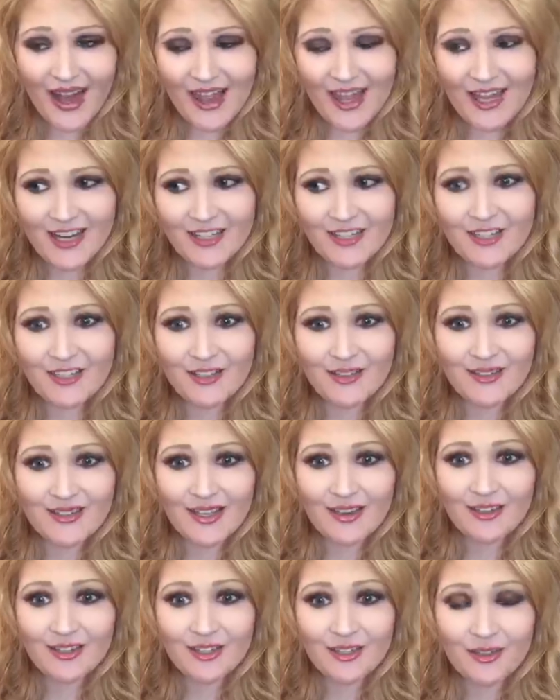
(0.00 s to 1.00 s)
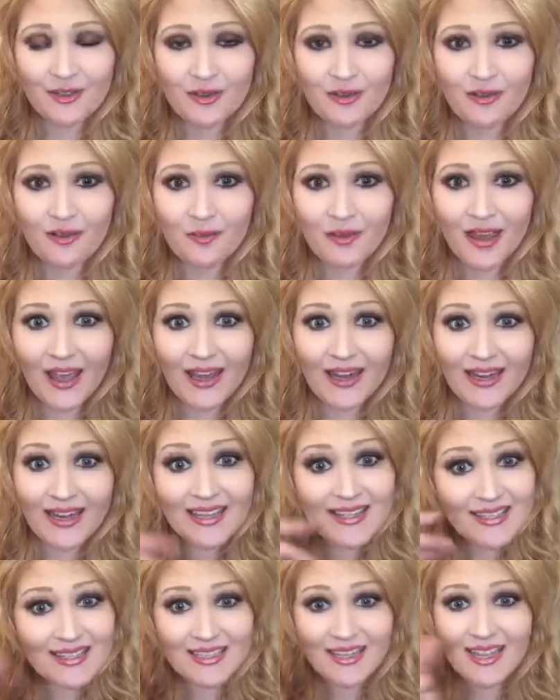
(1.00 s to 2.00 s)
like to use it to get
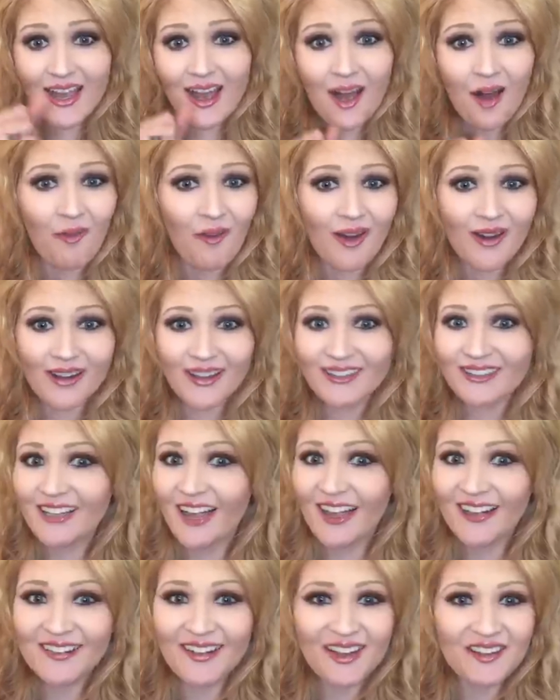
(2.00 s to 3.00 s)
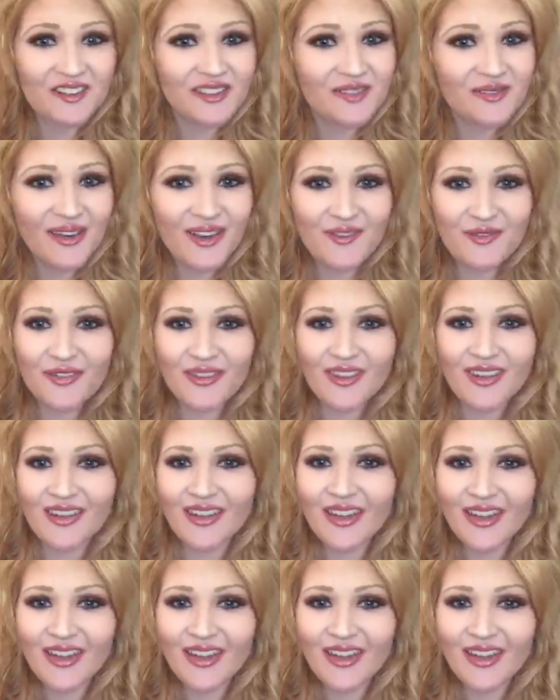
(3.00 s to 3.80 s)
instant hot water. I don't have to wait for the